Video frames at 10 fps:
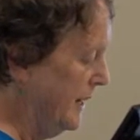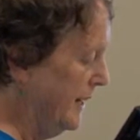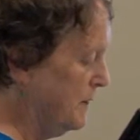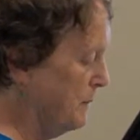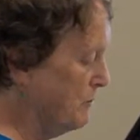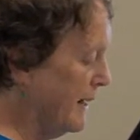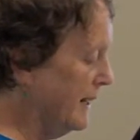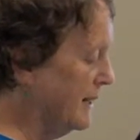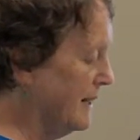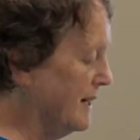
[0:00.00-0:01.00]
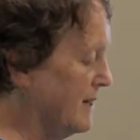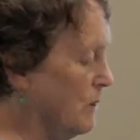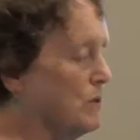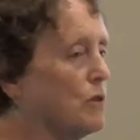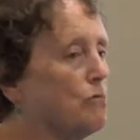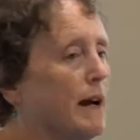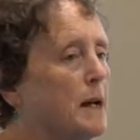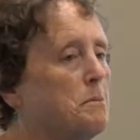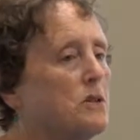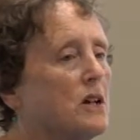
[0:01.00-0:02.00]
It's been recognized though as a
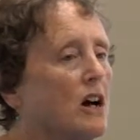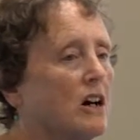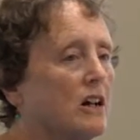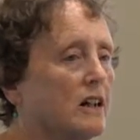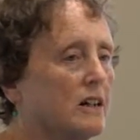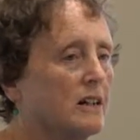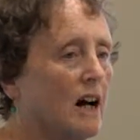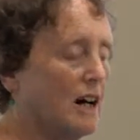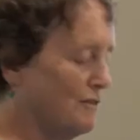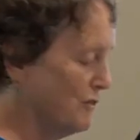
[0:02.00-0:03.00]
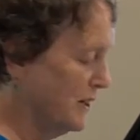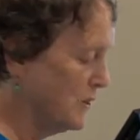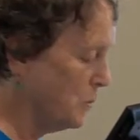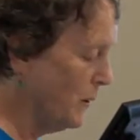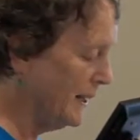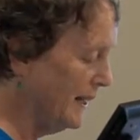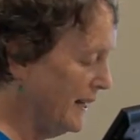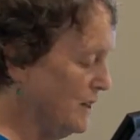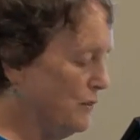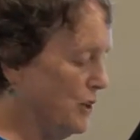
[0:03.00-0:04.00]
Ramsar Conference
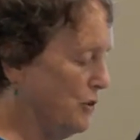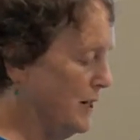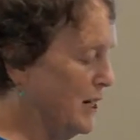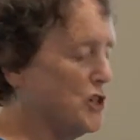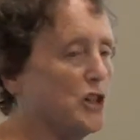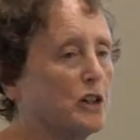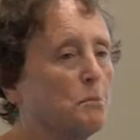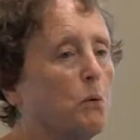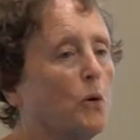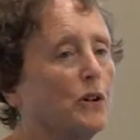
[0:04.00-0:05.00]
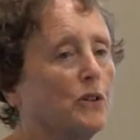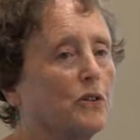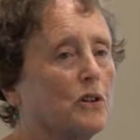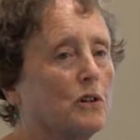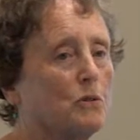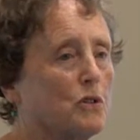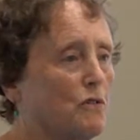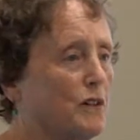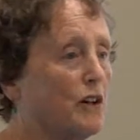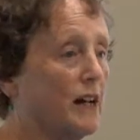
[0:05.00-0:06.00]
Wetland of International Importance, which is
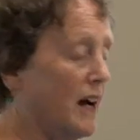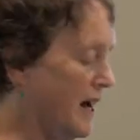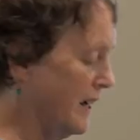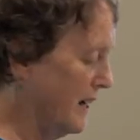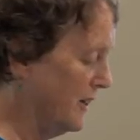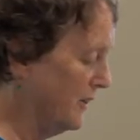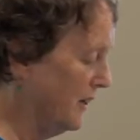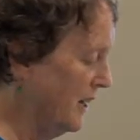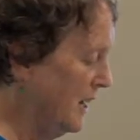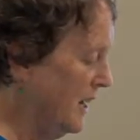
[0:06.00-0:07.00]
a very high honor.